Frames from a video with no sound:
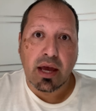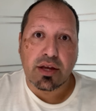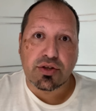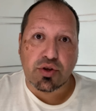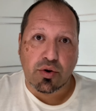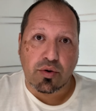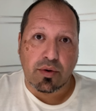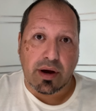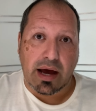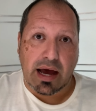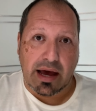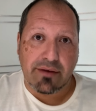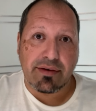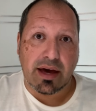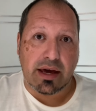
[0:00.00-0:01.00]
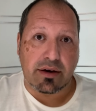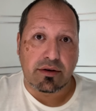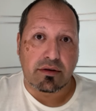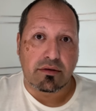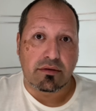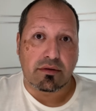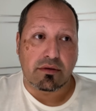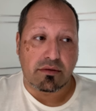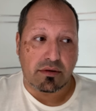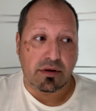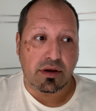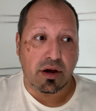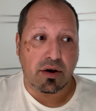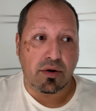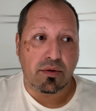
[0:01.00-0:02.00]
So I've had to
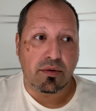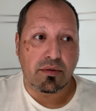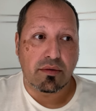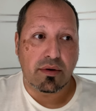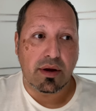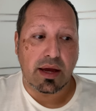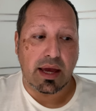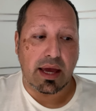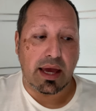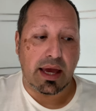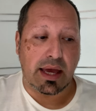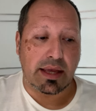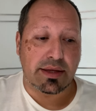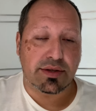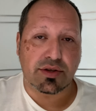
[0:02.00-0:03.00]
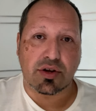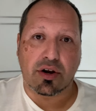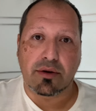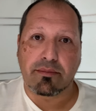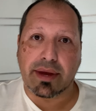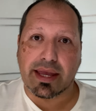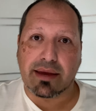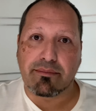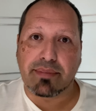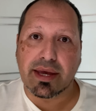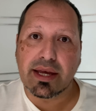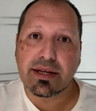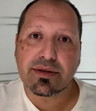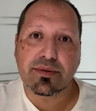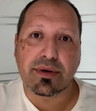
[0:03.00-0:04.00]
go and start making
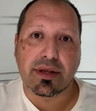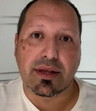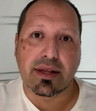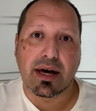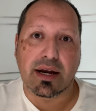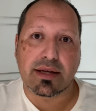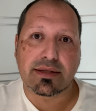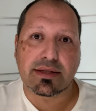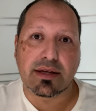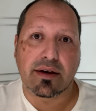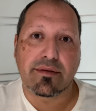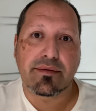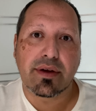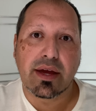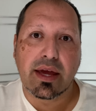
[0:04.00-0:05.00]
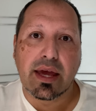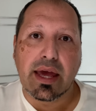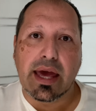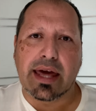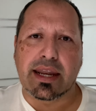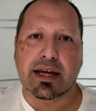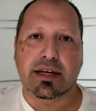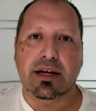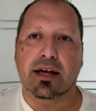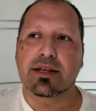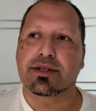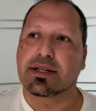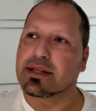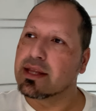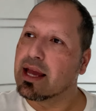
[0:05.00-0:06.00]
peace with a lot of stuff and
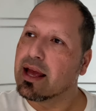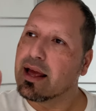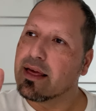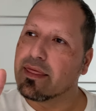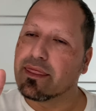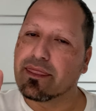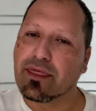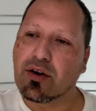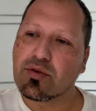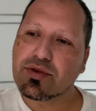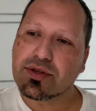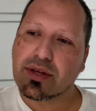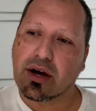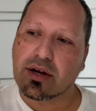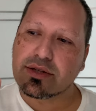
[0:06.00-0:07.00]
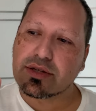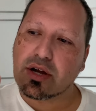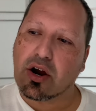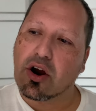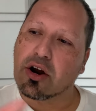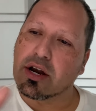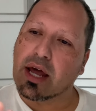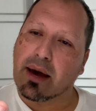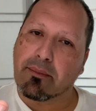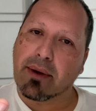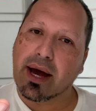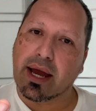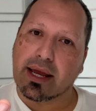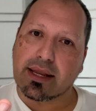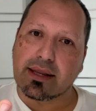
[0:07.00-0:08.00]
acknowledging those thoughts are not
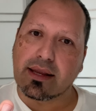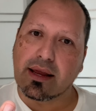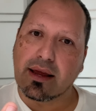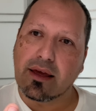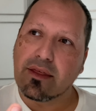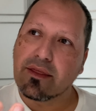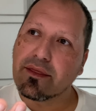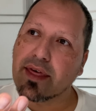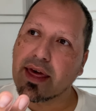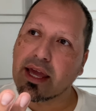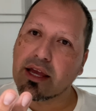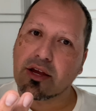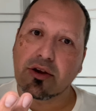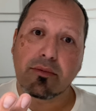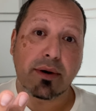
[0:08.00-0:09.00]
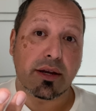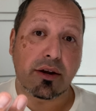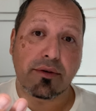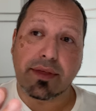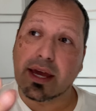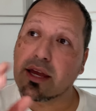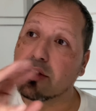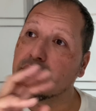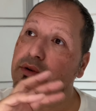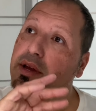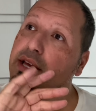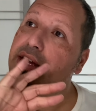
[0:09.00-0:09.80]
mine. Thank you, but no thank you.